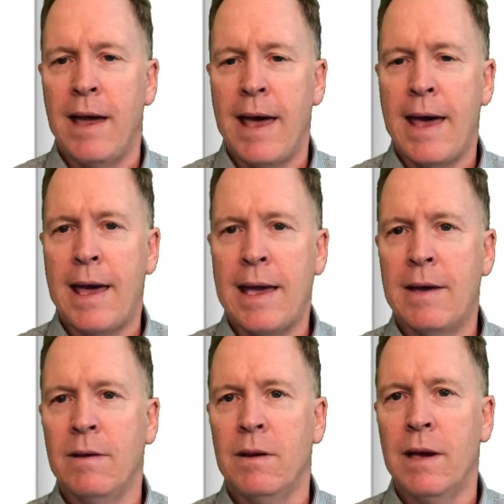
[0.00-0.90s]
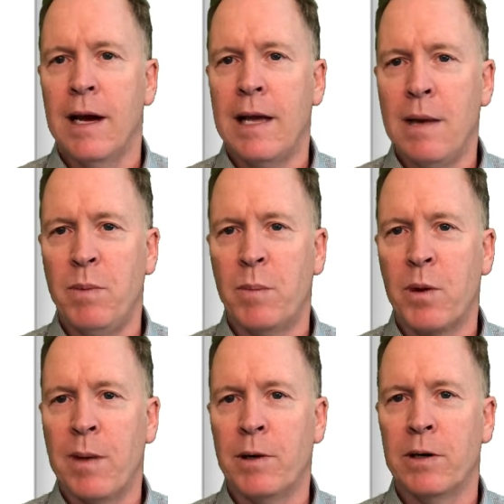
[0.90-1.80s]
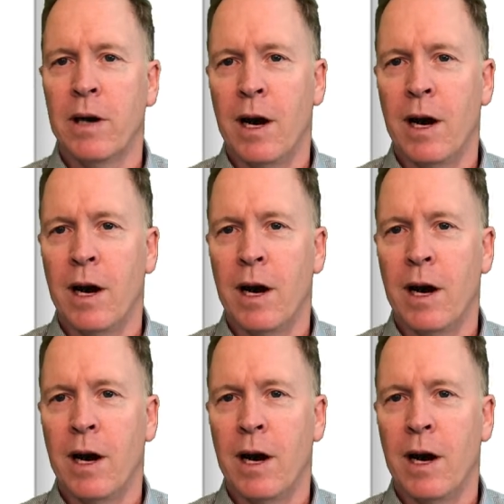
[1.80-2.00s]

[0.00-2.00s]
input parameter